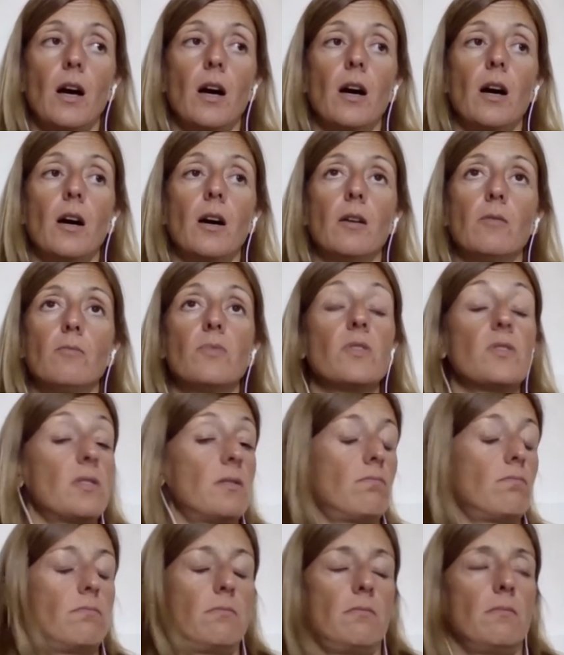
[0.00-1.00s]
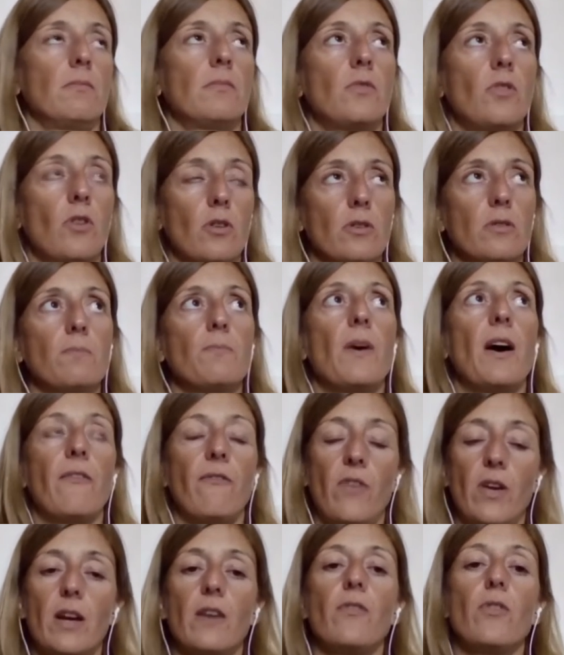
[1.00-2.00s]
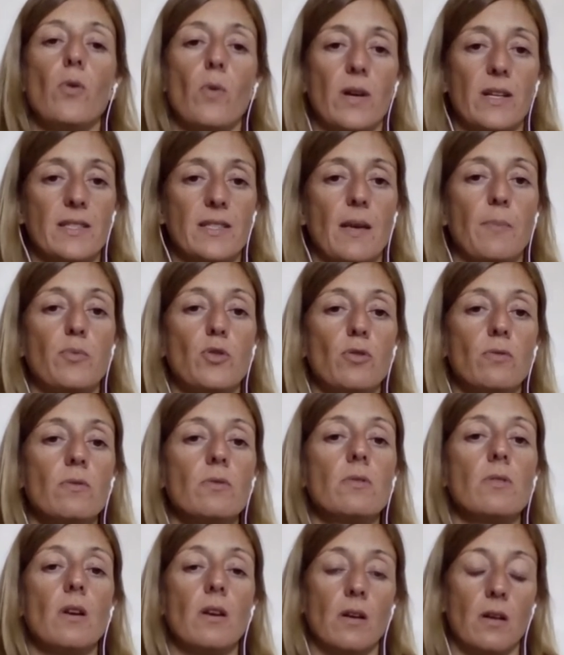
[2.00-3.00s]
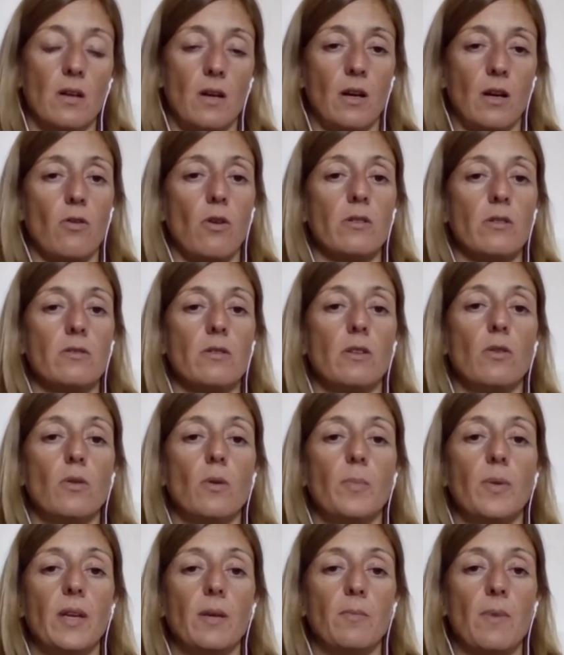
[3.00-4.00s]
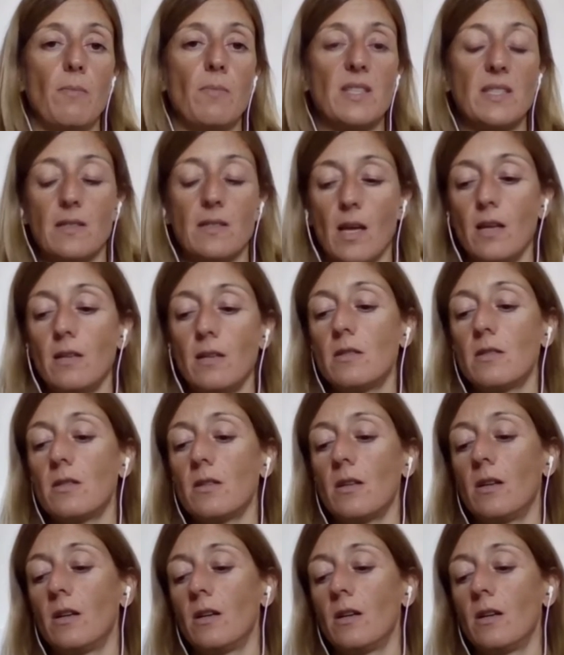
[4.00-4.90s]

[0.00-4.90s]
There are very few exceptions across the European member states,